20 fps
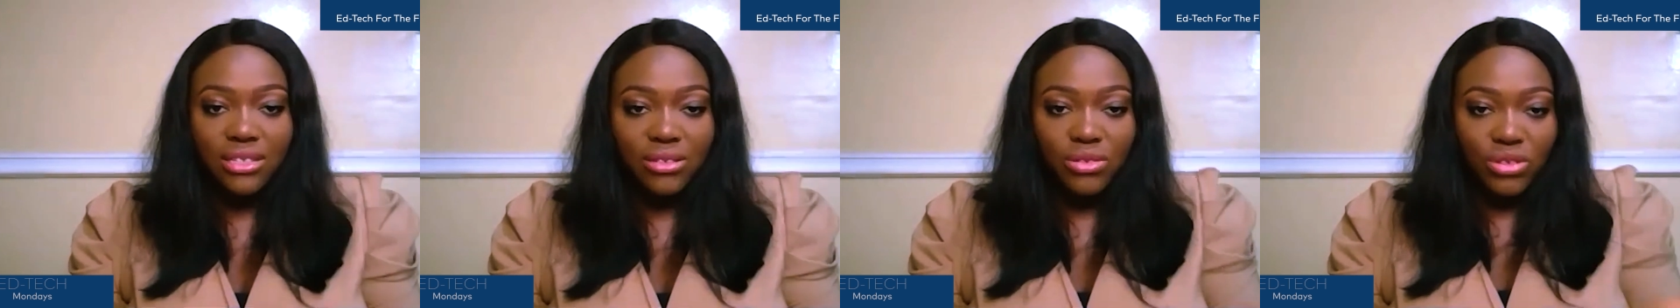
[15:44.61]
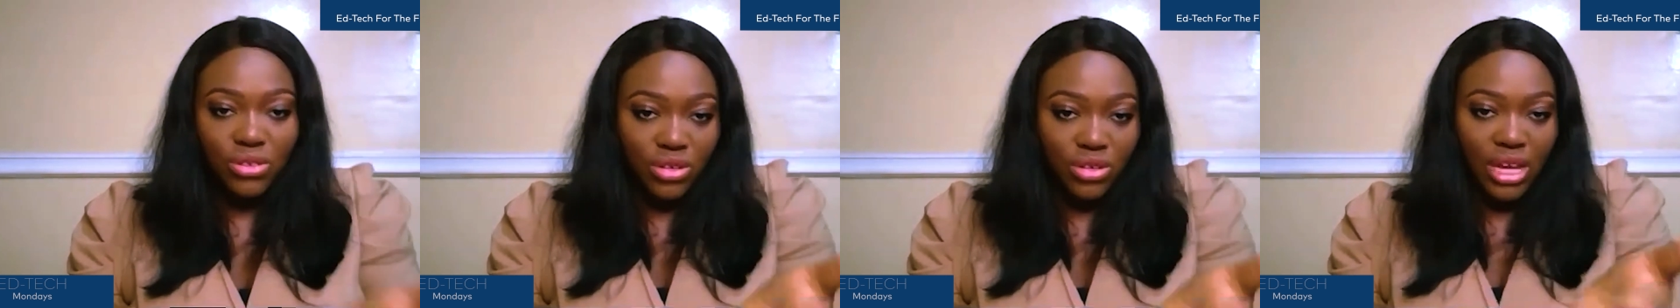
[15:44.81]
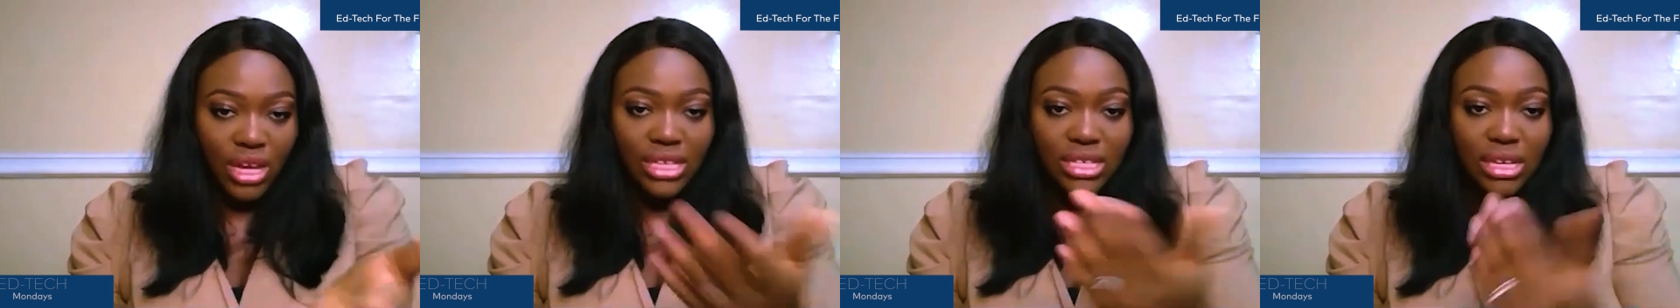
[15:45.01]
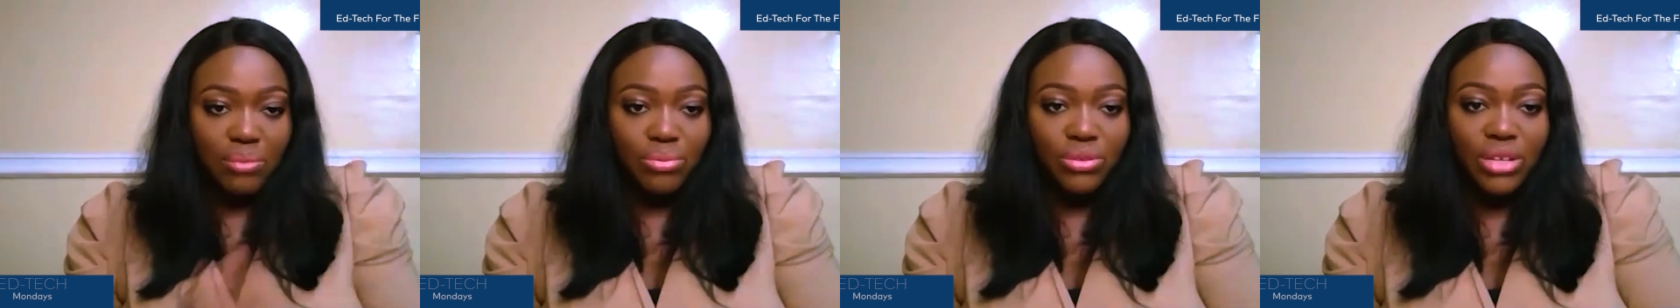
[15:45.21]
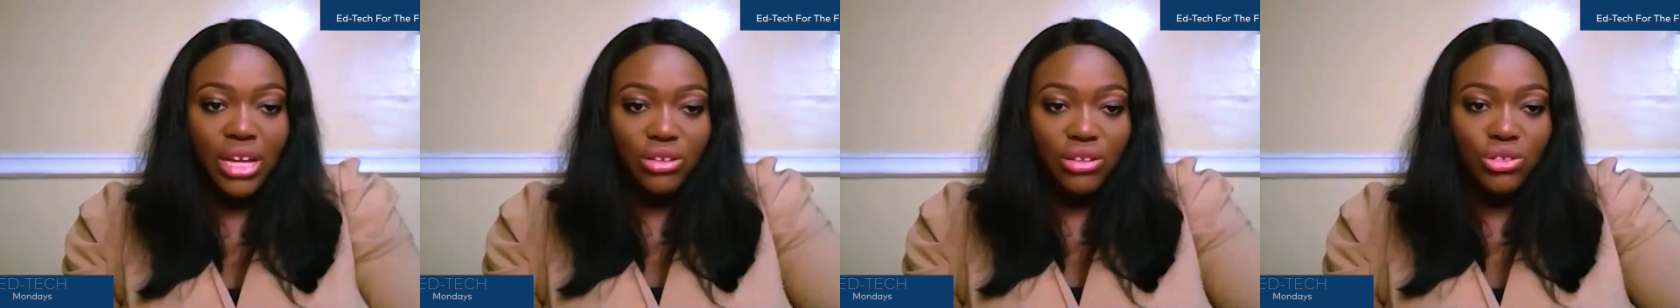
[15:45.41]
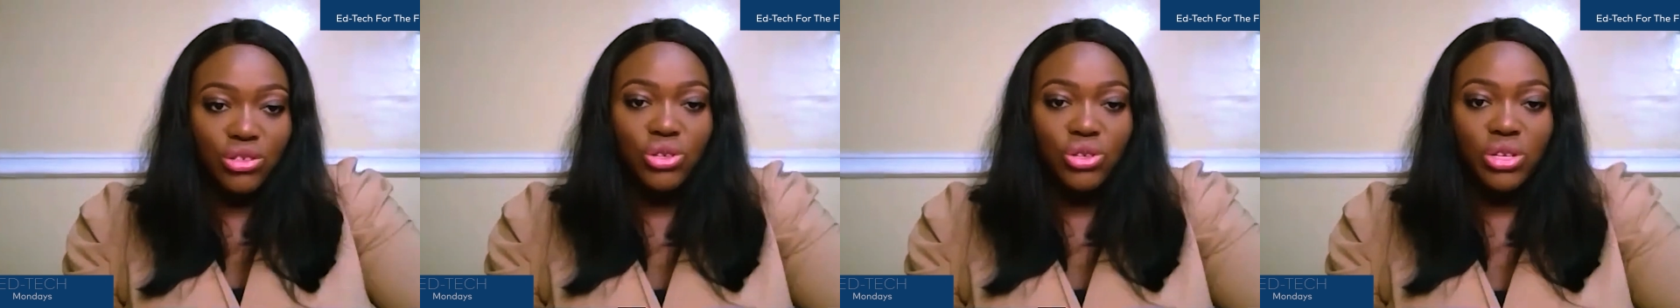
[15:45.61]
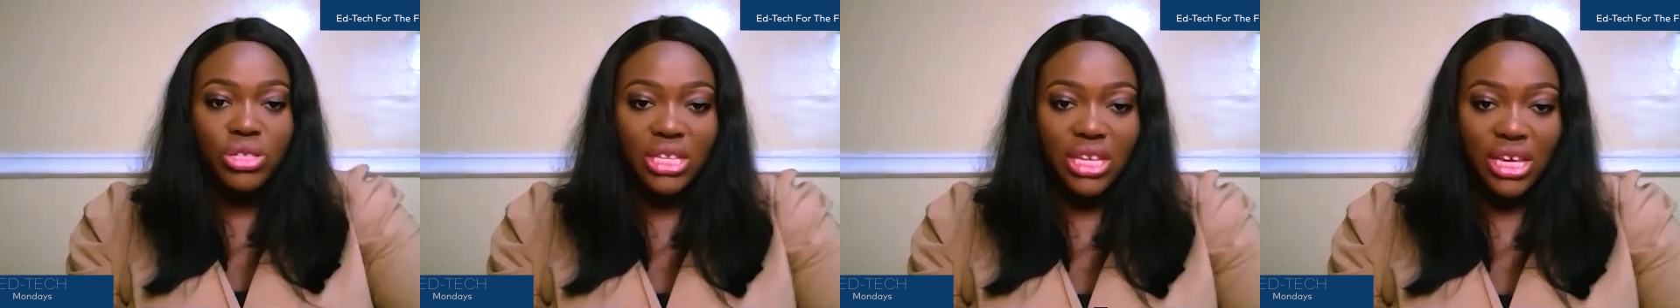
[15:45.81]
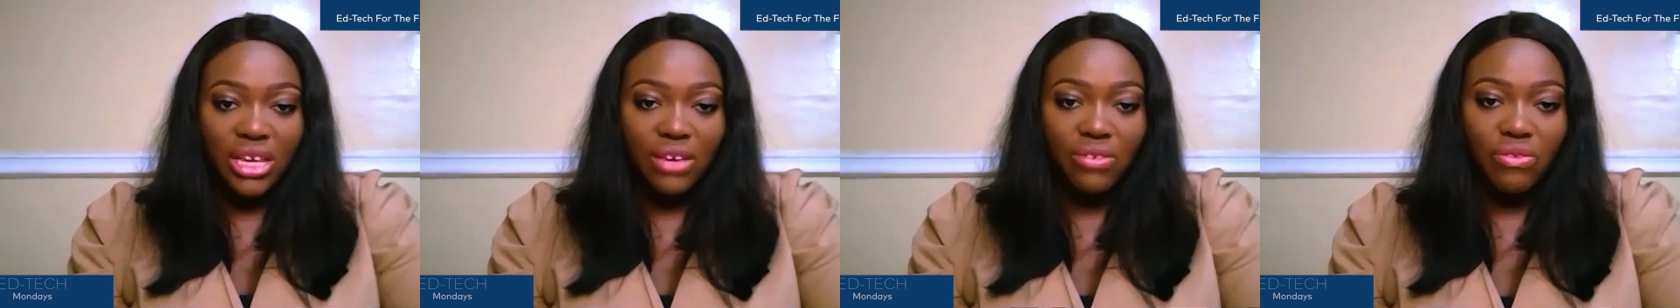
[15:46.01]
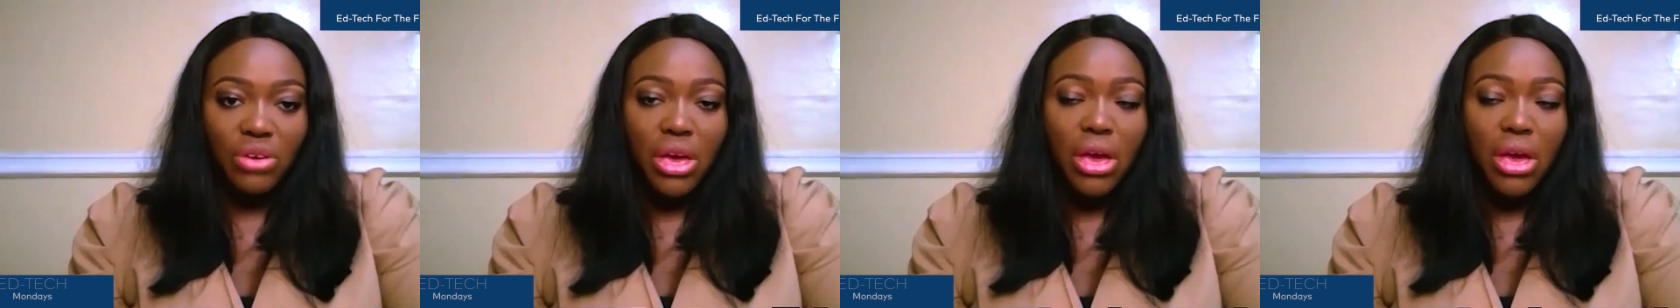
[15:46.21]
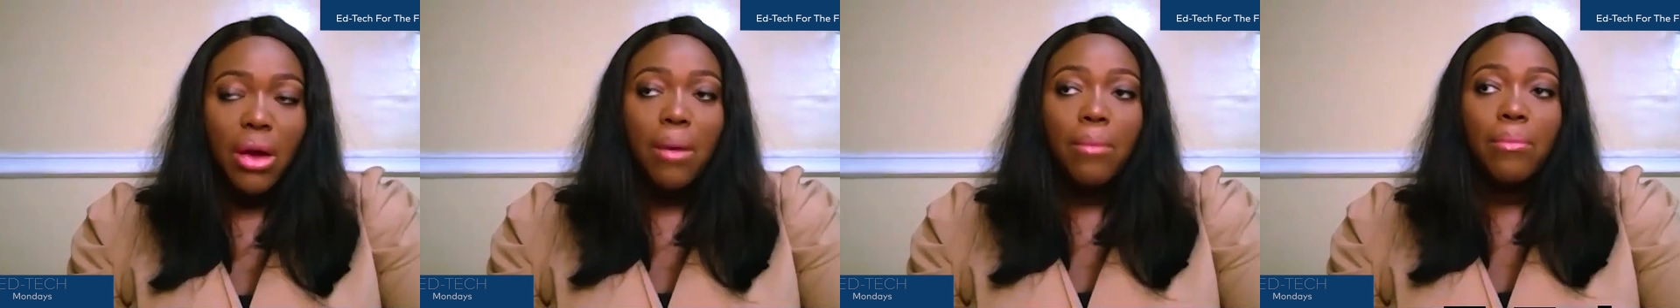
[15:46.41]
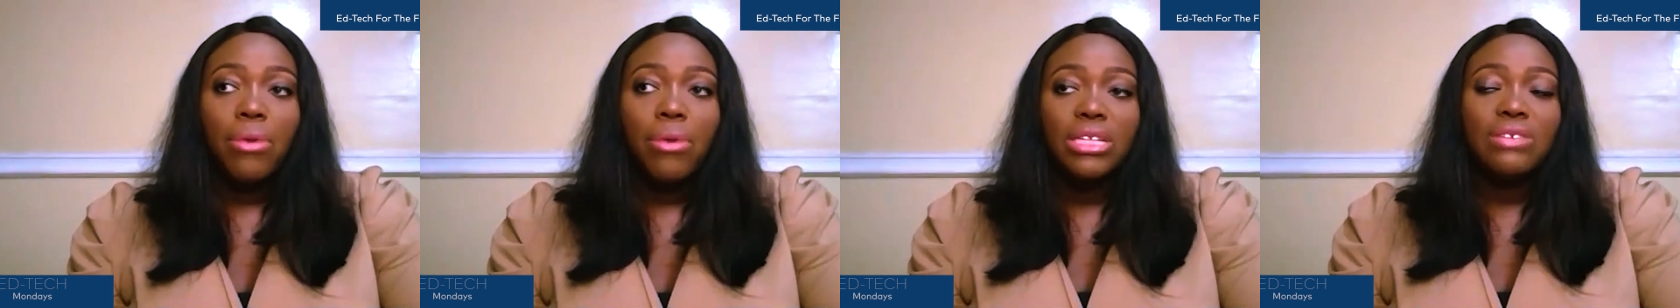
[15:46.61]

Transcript: in the example that you just gave,